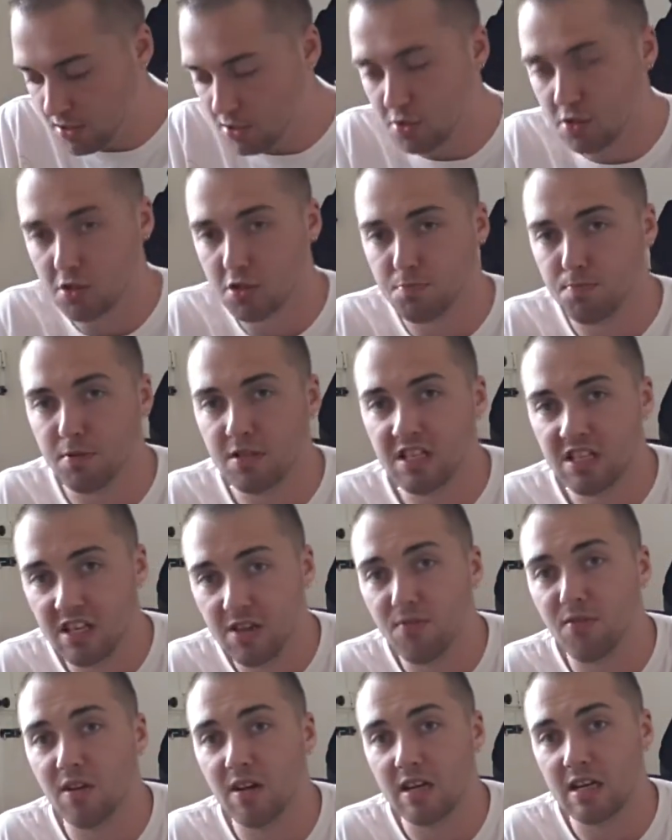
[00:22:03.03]
is just
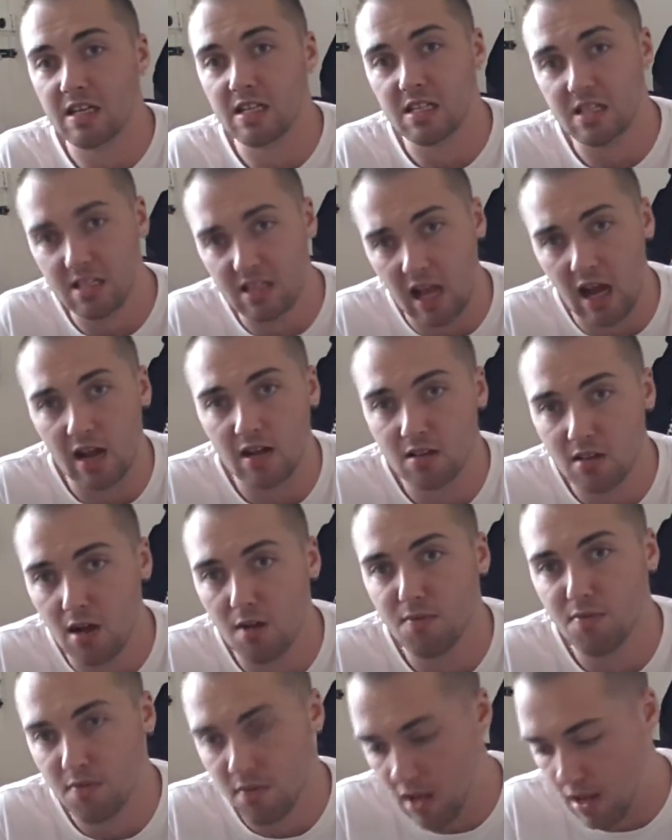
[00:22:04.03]
specifically stacked
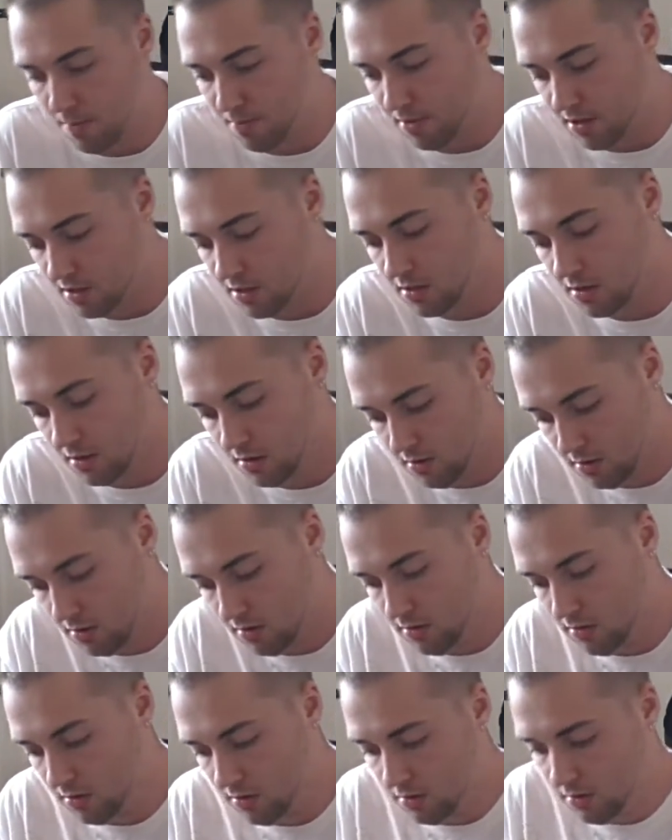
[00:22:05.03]
up for nappies.
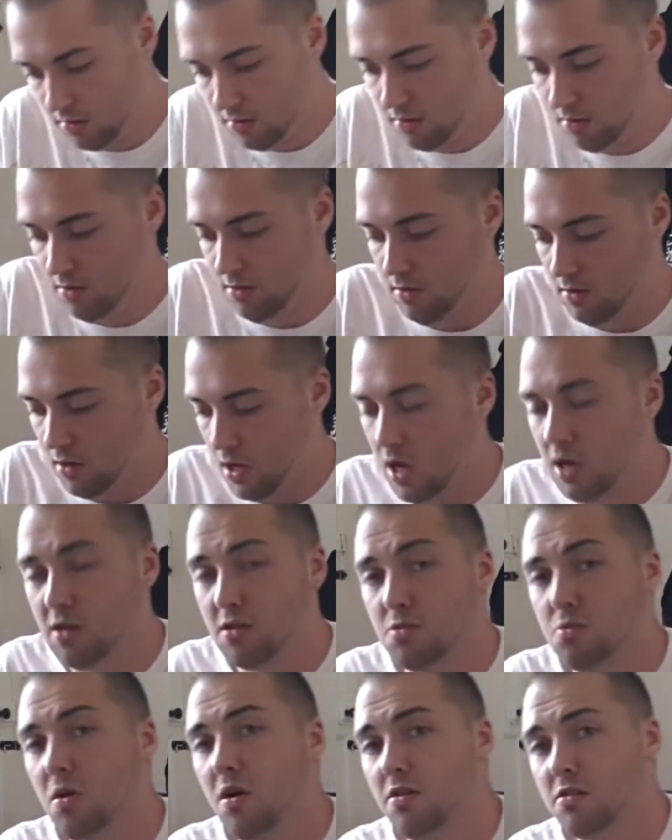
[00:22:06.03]
And
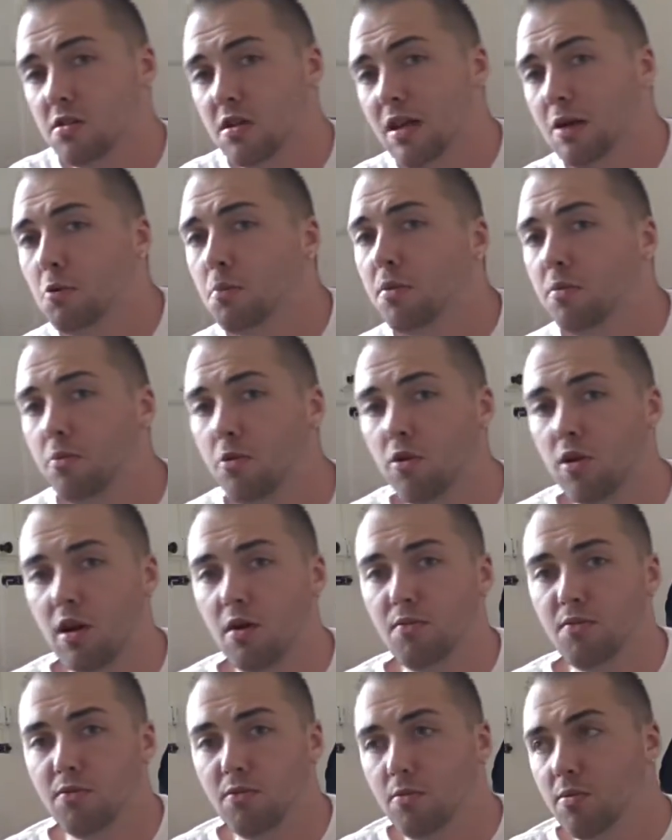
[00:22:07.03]
as well, it's a little bit more
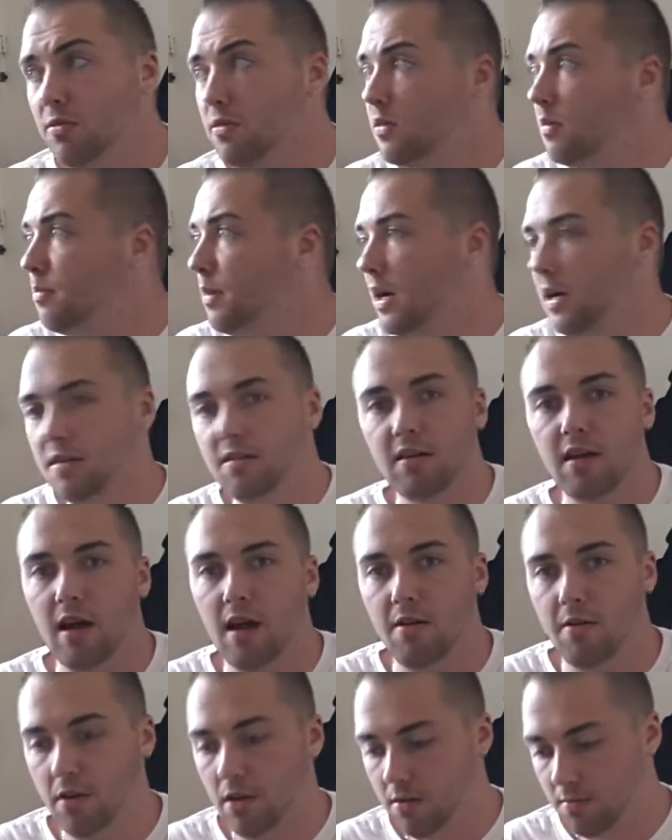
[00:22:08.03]
comfortable on the back to
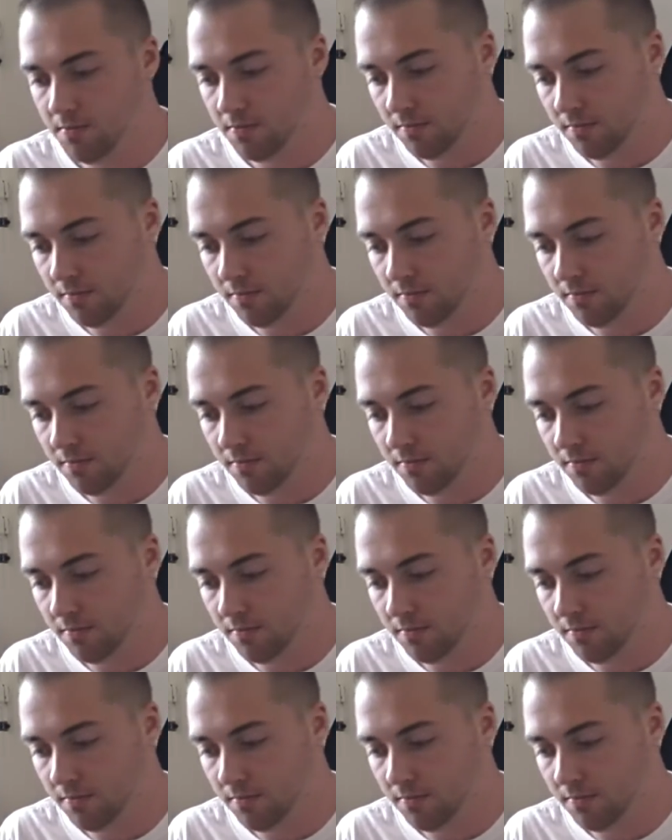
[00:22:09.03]
carry.